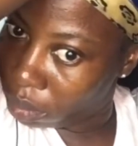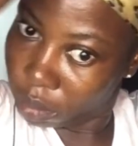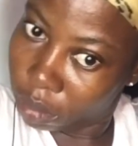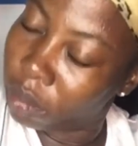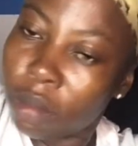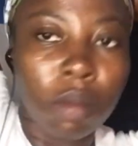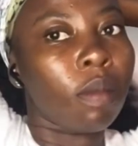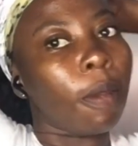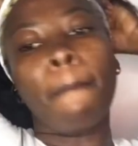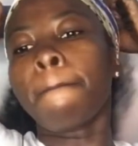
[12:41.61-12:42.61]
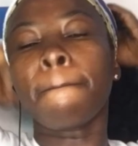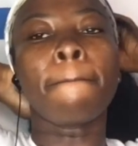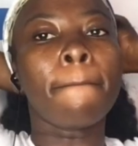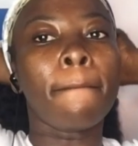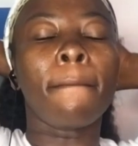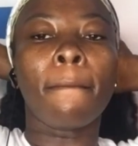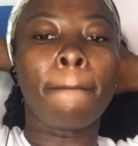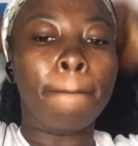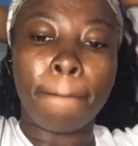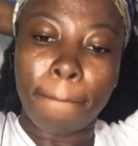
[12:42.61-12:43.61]
as you can see me doing.
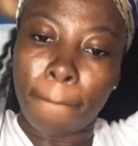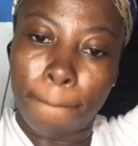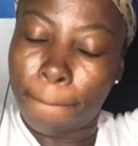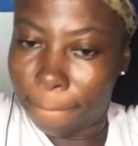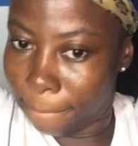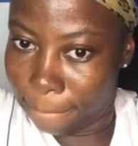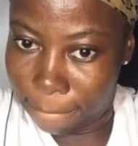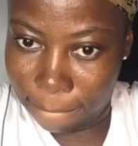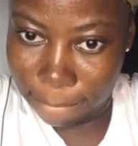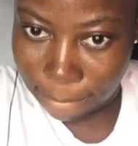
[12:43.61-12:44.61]
So I